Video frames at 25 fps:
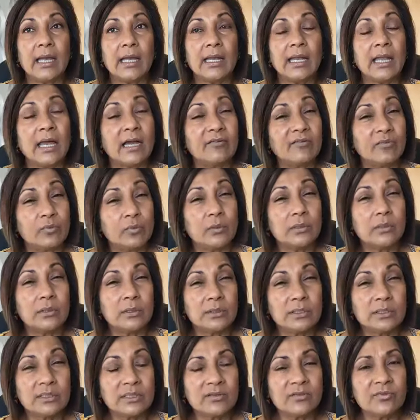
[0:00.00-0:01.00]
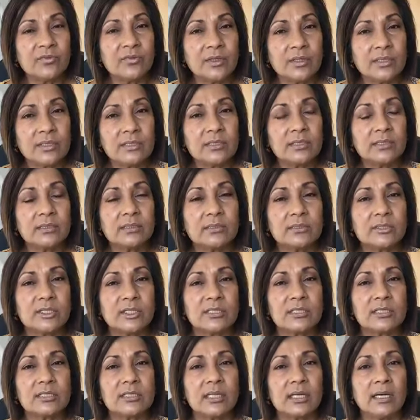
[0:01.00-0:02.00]
Life will look different,
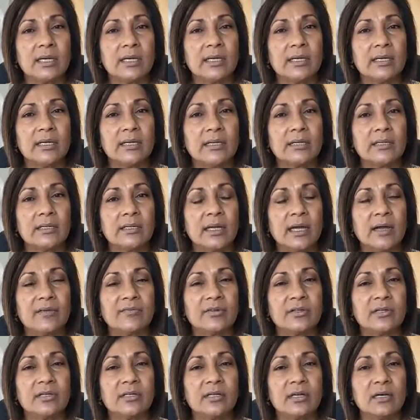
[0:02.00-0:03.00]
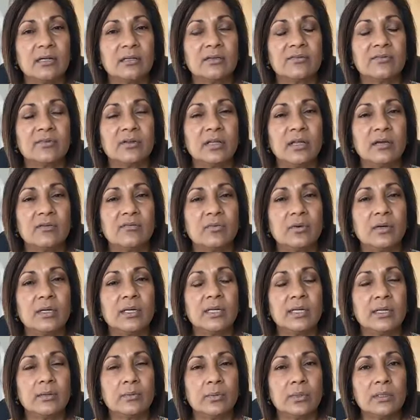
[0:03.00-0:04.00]
just like after the death of a loved one,
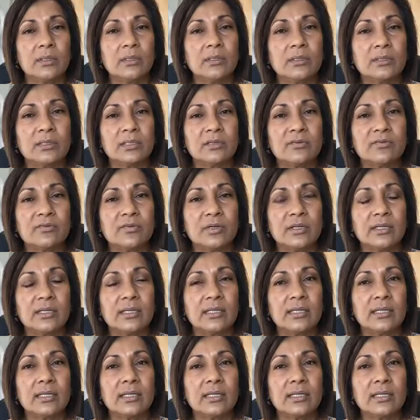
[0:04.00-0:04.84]
it will look different.